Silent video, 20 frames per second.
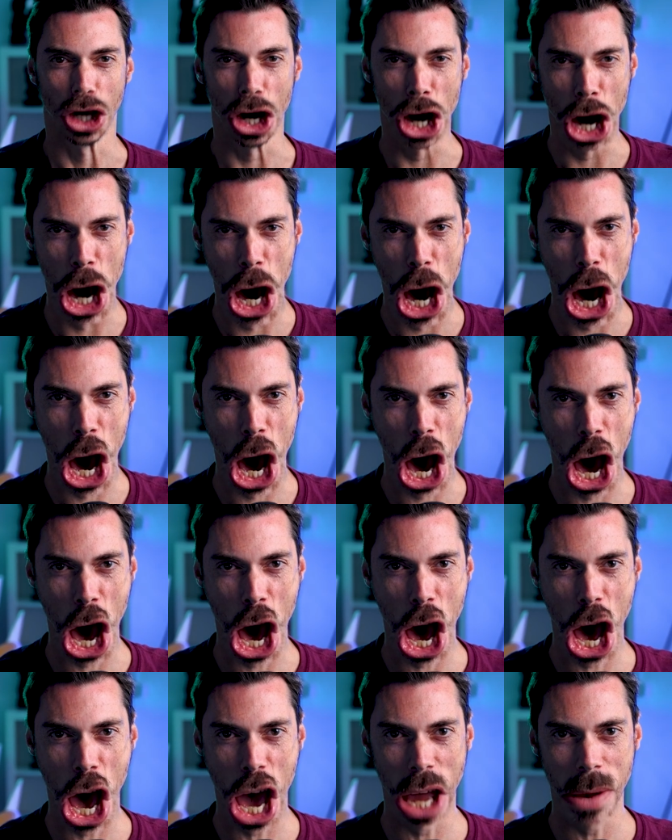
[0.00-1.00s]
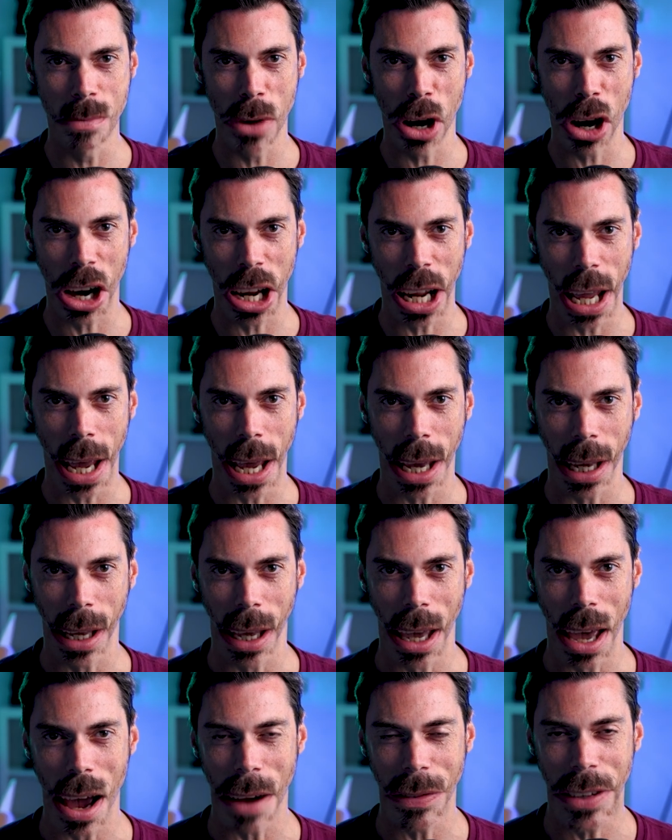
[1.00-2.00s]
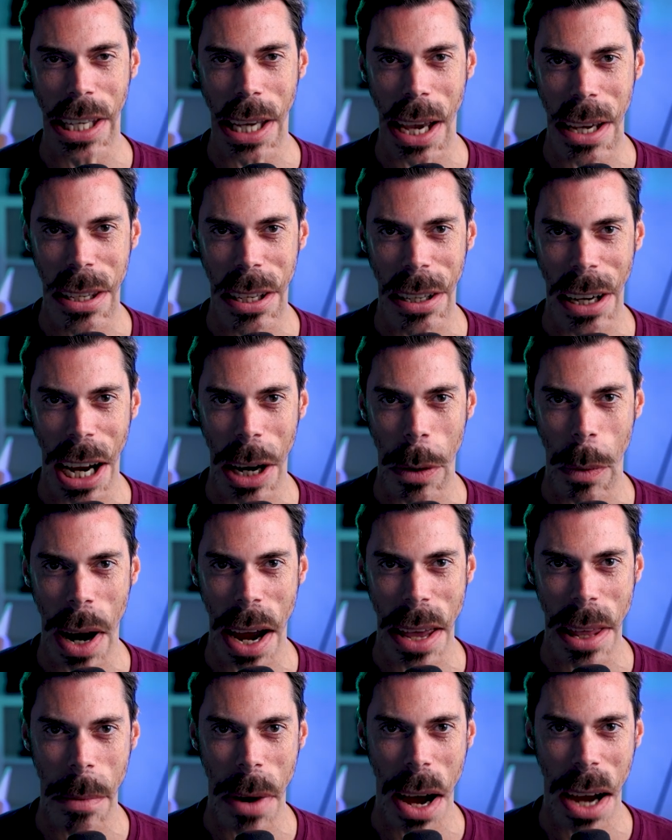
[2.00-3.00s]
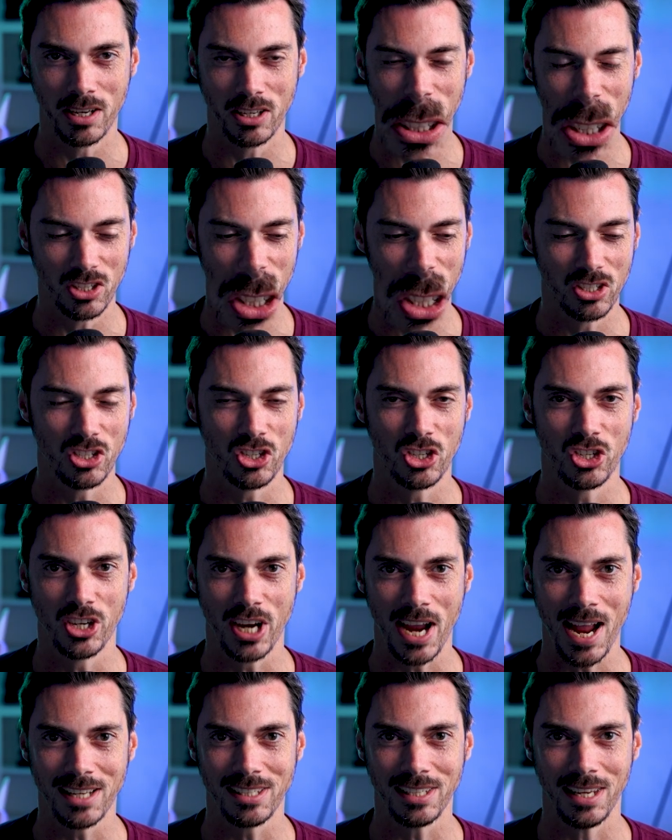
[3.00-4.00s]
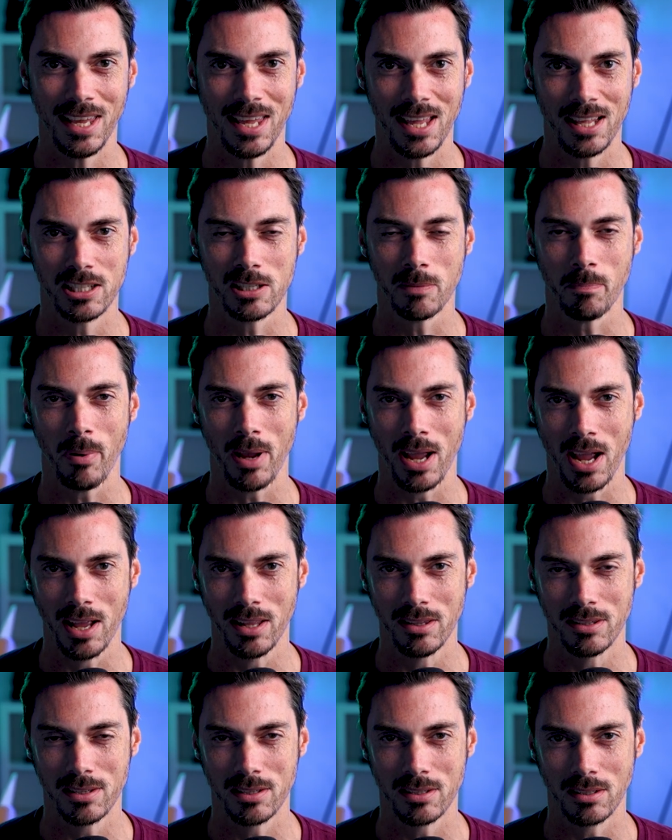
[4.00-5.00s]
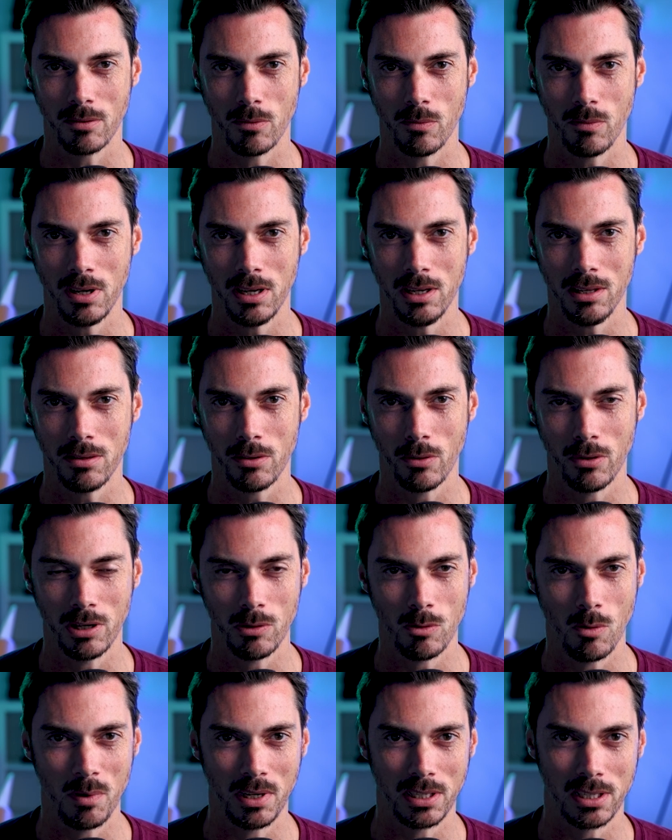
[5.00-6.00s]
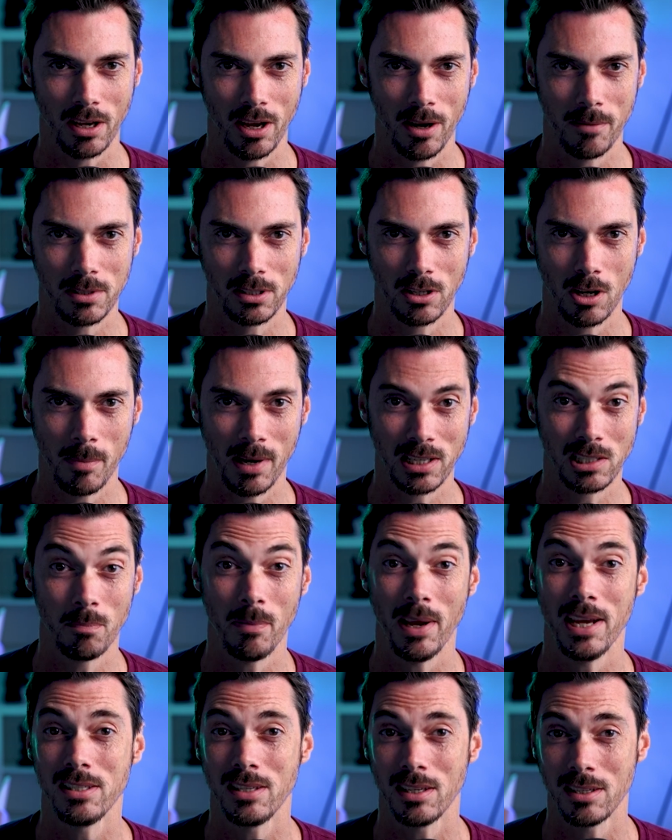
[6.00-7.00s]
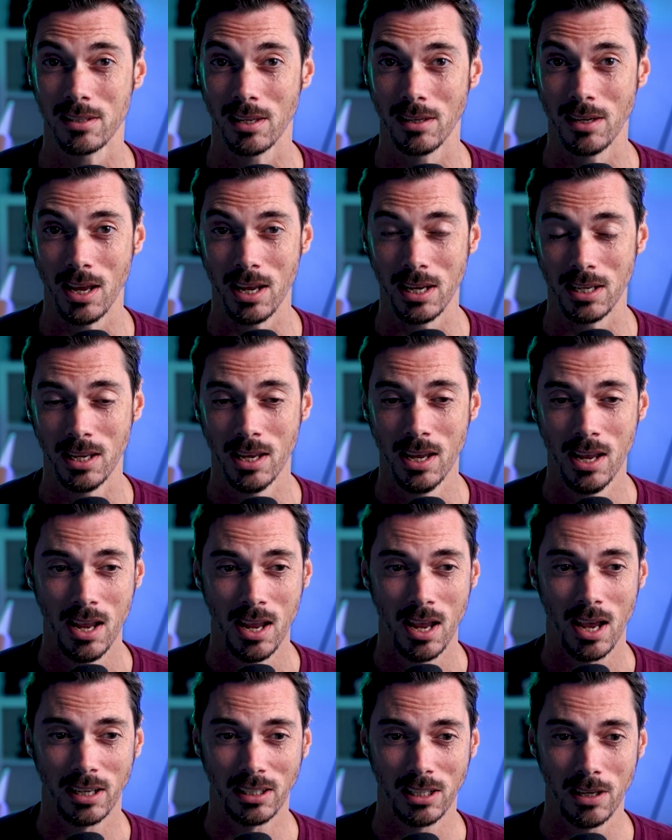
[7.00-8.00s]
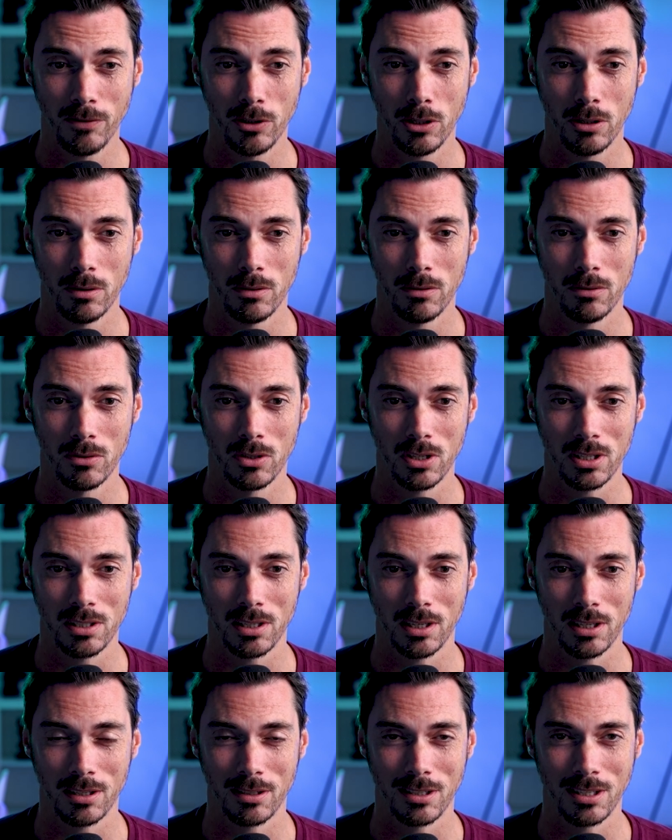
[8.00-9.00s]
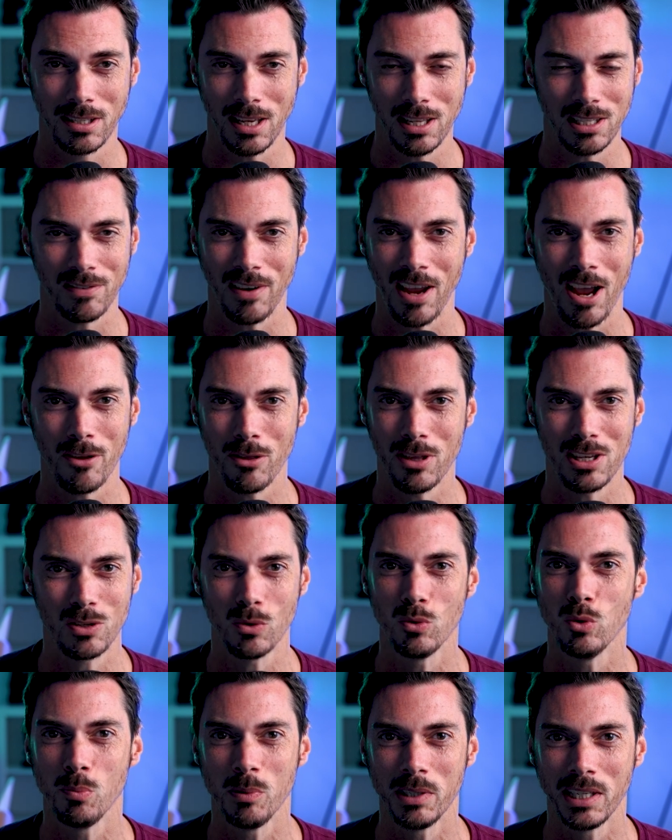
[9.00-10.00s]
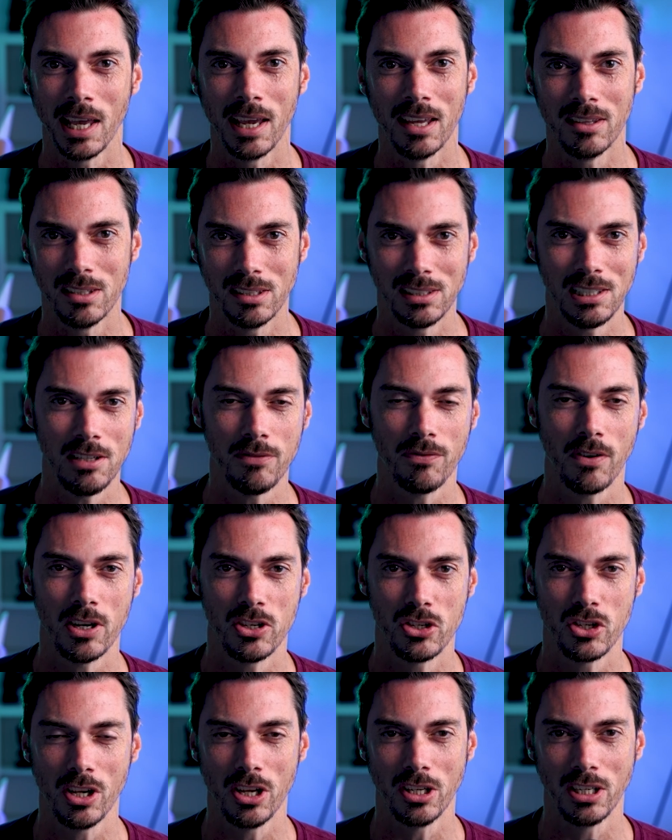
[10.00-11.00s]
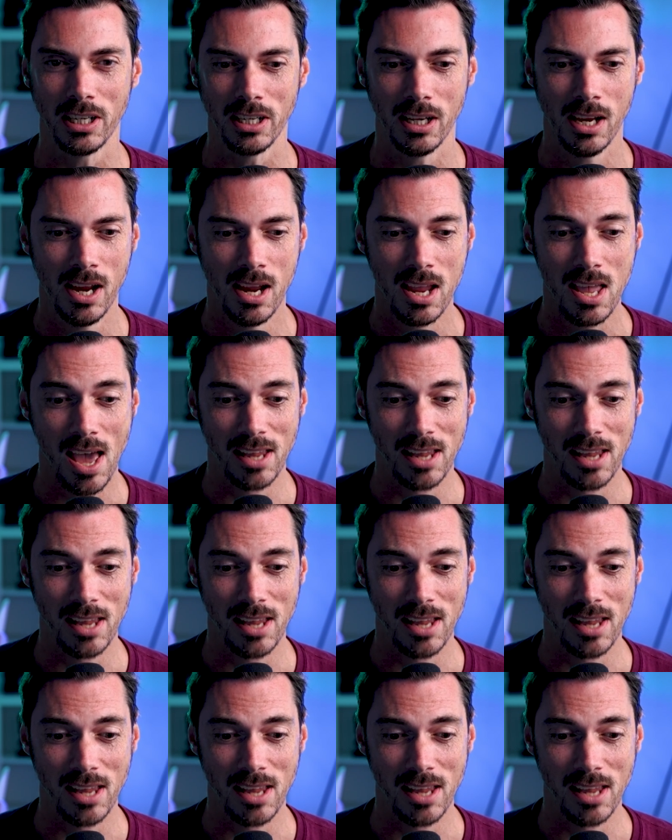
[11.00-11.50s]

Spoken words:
Good morning! After yesterday, where the market just shat its pants, we thought it would be time to go back to basics today and give you just a sense of how this all began, the DeFi journey.